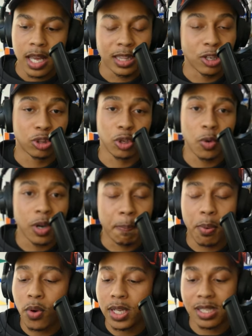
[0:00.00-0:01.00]
They're third
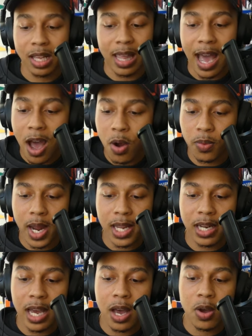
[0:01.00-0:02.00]
in points allowed
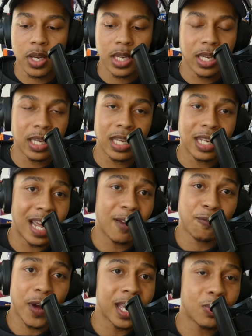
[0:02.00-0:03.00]
right now, and, and they
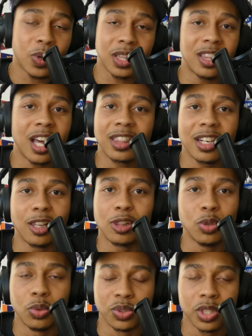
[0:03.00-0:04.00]
fighting with nothing to
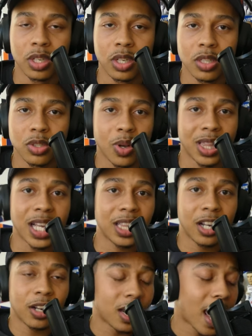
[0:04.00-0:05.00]
lose. So I
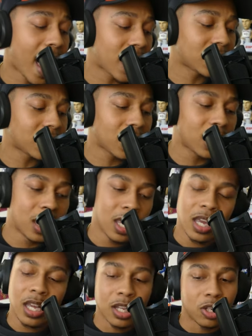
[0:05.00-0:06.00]
think they're going to actually
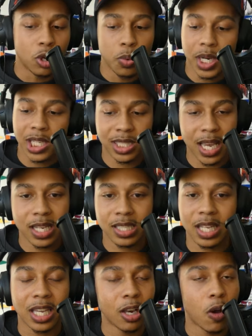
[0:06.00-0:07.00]
do what it
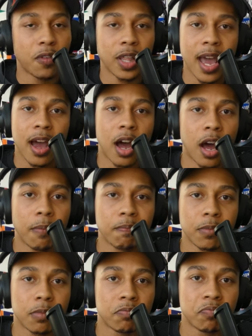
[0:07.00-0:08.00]
takes to get over that
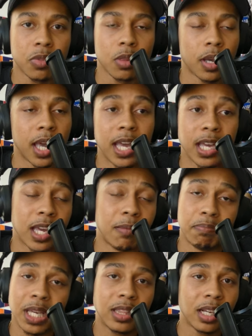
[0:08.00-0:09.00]
hump and,
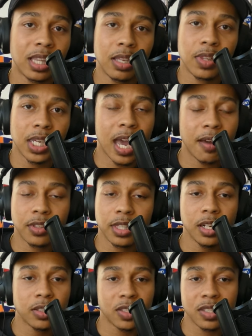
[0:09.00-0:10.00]
and beat the Cleveland
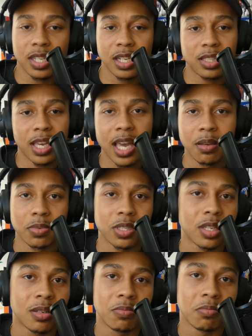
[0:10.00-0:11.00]
Cavaliers in six
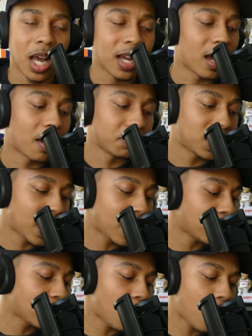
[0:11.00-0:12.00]
games. I, am
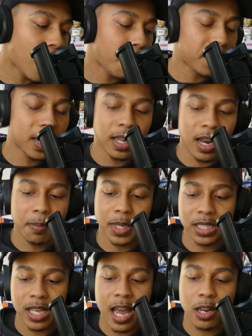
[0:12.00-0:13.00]
saying it's going to happen, and I'm
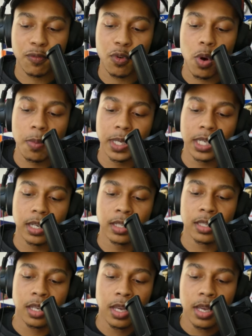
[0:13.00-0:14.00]
excited for it
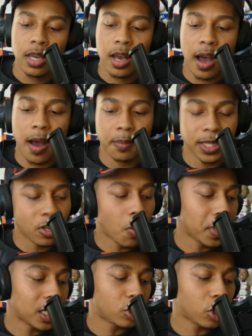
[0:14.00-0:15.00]
because um, it's
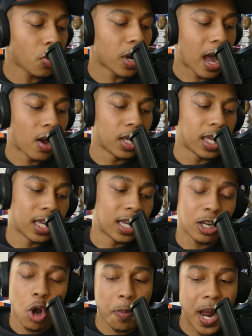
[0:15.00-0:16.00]
going to be a showdown, and,
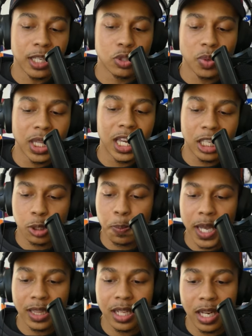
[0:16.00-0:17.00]
and nobody's really
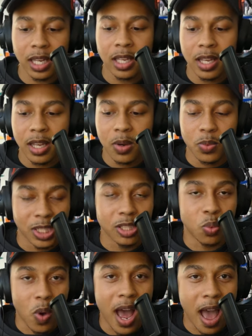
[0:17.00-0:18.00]
expecting it, which
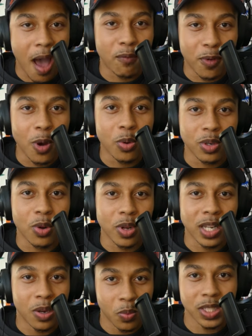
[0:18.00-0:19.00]
is why I'm voting
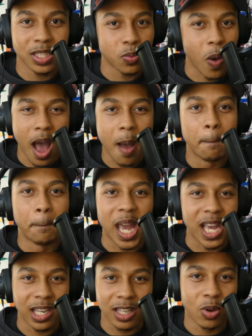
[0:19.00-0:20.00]
on it, and which is why I'm
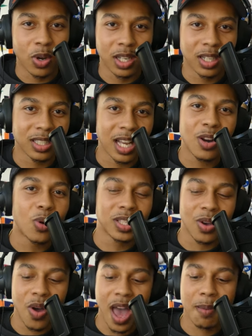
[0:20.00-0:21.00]
banking on it because I know
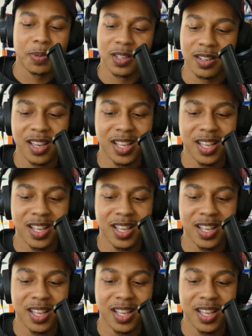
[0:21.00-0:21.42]
it's going to happen.